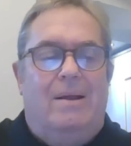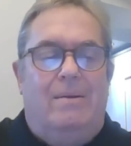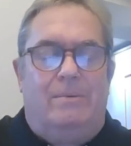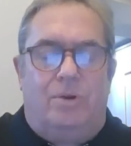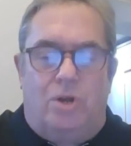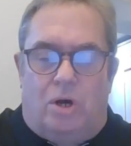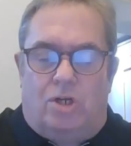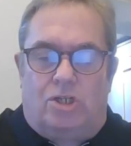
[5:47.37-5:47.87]

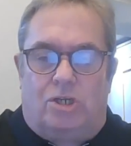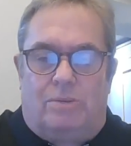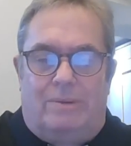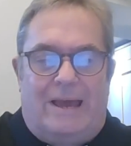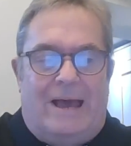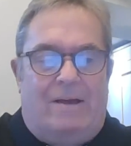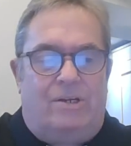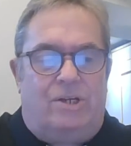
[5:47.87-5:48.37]
Not to be
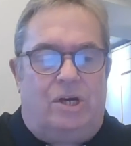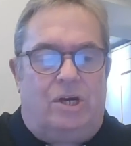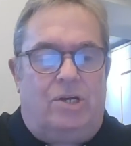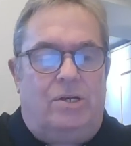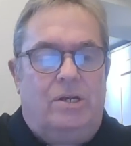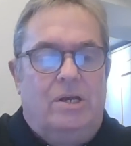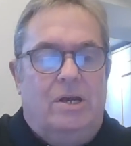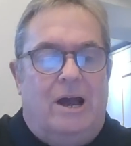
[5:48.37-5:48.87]

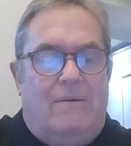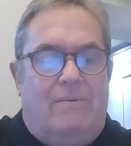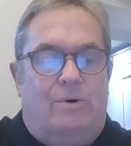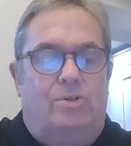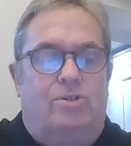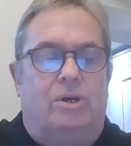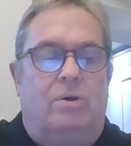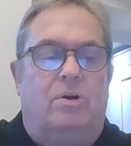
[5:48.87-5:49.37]
outdone, I've
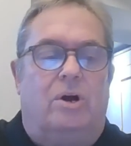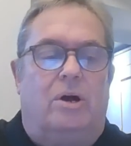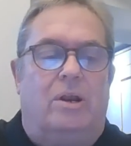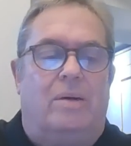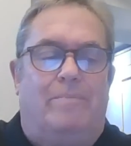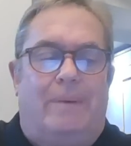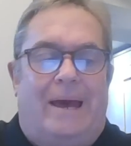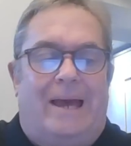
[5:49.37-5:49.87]
also got
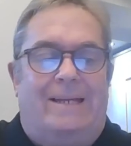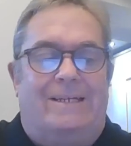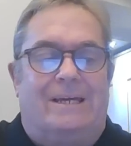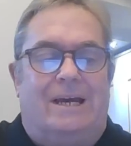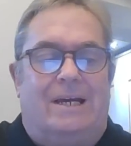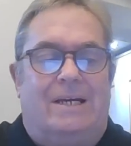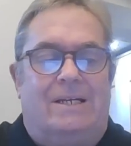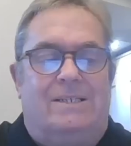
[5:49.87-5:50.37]
a bet,
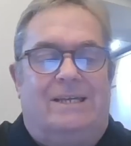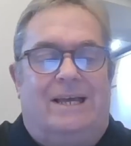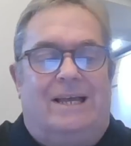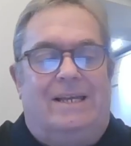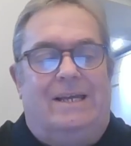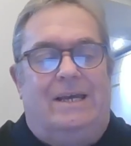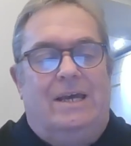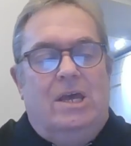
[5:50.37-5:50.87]
I can
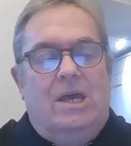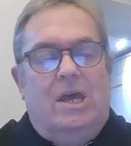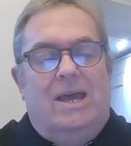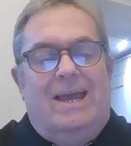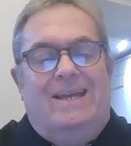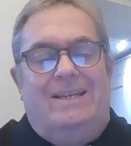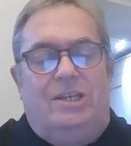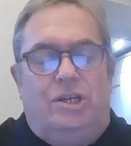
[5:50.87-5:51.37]
tell you,
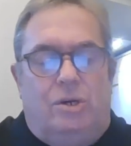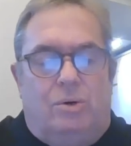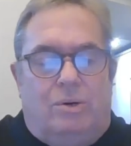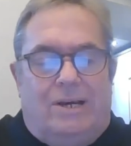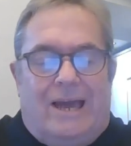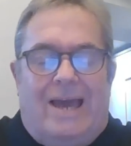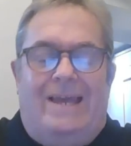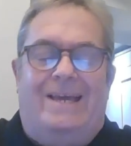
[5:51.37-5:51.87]
in
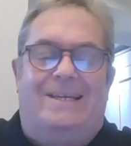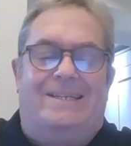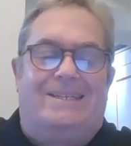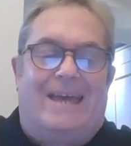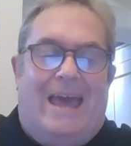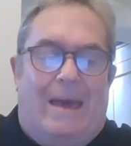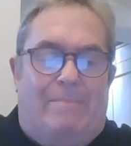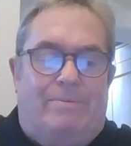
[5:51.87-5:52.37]
UK at
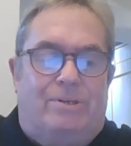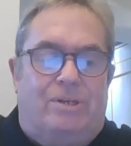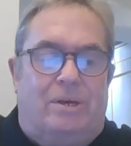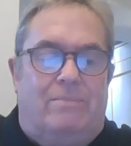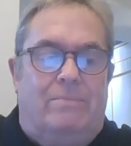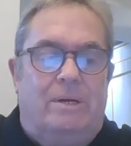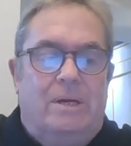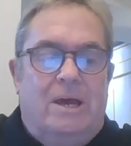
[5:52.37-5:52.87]

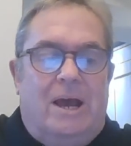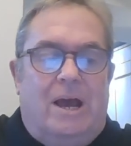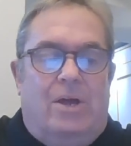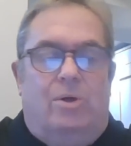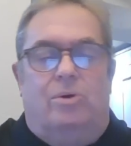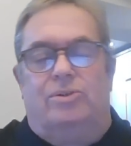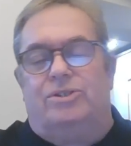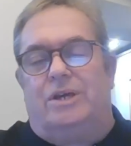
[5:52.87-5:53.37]
Epsom
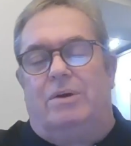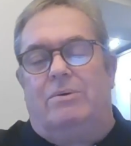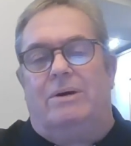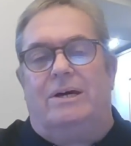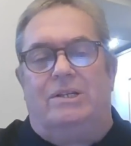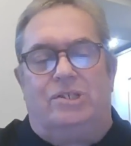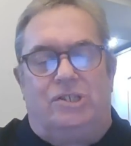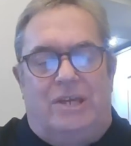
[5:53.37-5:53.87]
and also
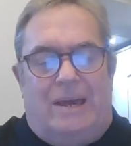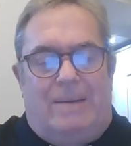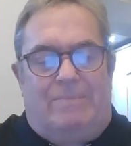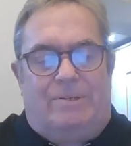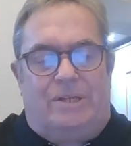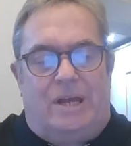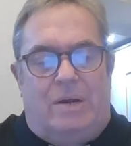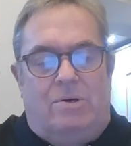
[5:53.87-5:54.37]
at
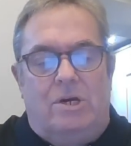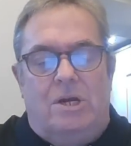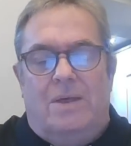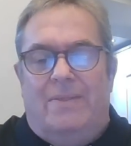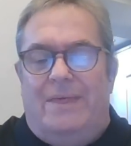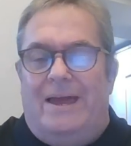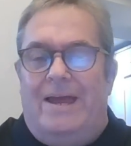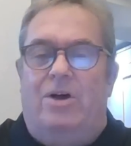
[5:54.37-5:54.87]
Chepstow.
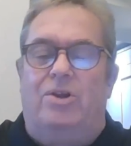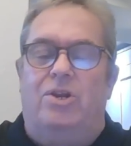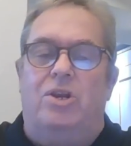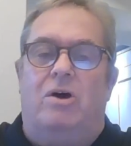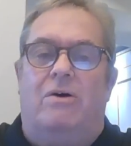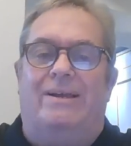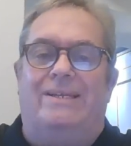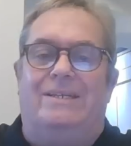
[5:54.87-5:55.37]
They are
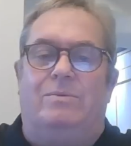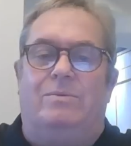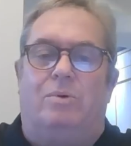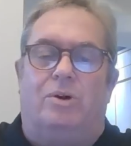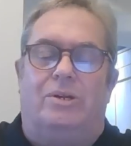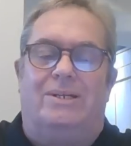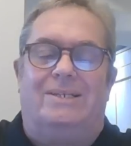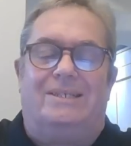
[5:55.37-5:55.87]

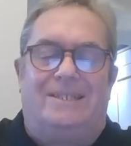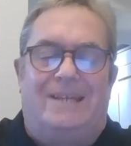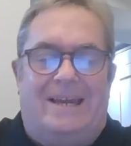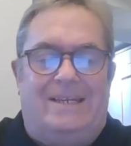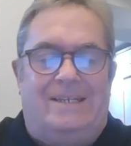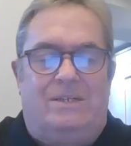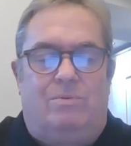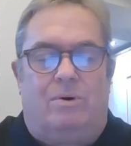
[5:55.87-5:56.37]
9-1 and
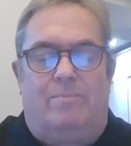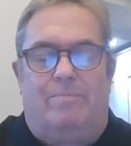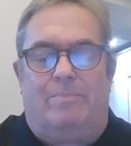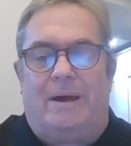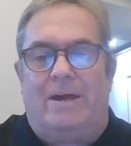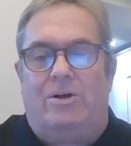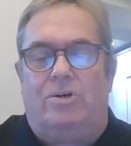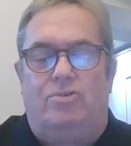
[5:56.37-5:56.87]
10-1,
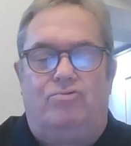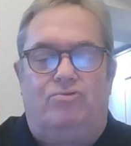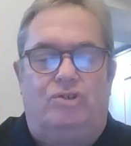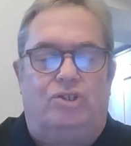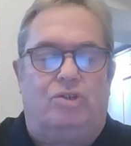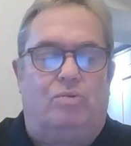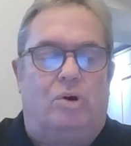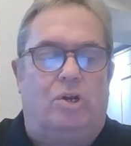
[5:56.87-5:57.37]
pay
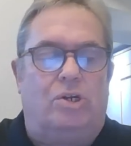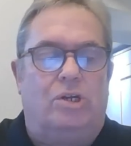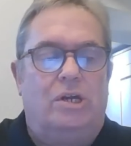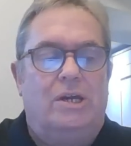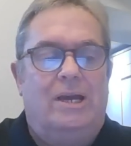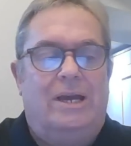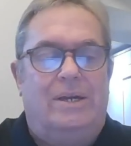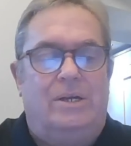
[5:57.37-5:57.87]
100-1
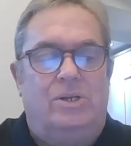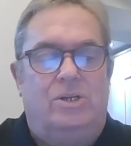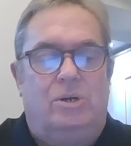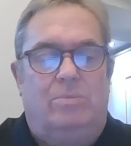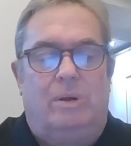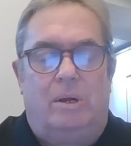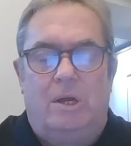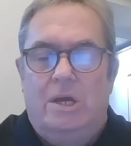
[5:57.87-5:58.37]
in a
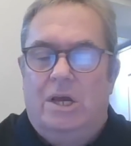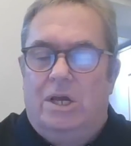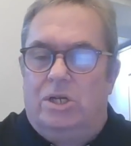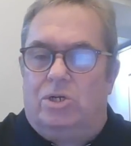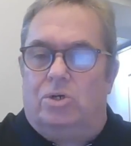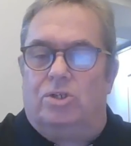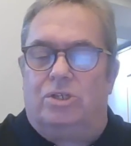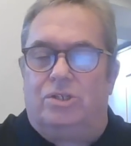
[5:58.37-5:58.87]
double. And of
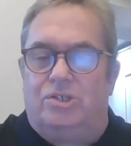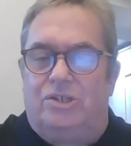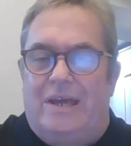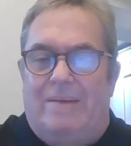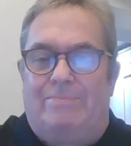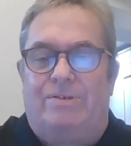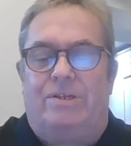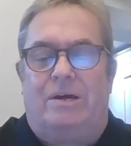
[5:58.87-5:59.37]
course, at
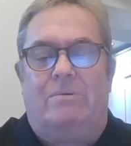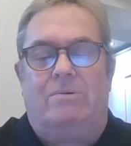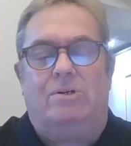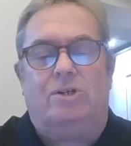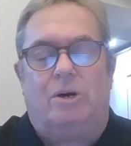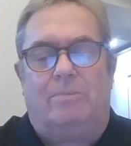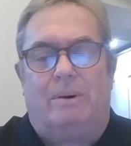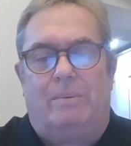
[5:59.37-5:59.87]
Chepstow,
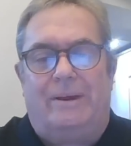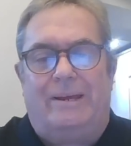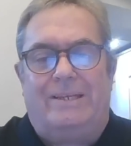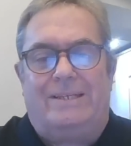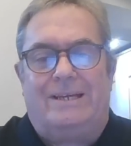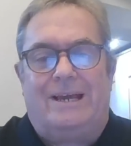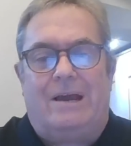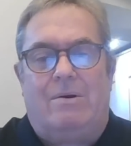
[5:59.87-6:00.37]
a couple of
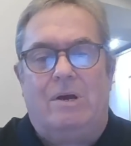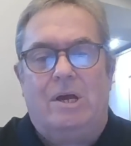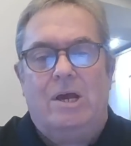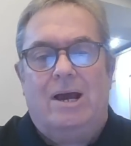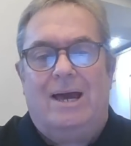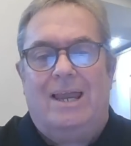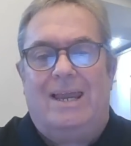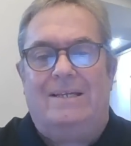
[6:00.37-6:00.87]
weeks ago,
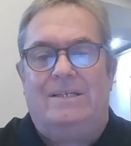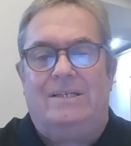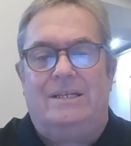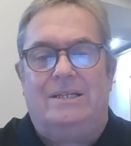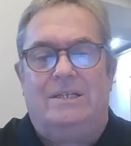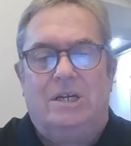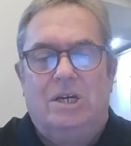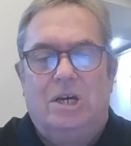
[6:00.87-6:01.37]
I landed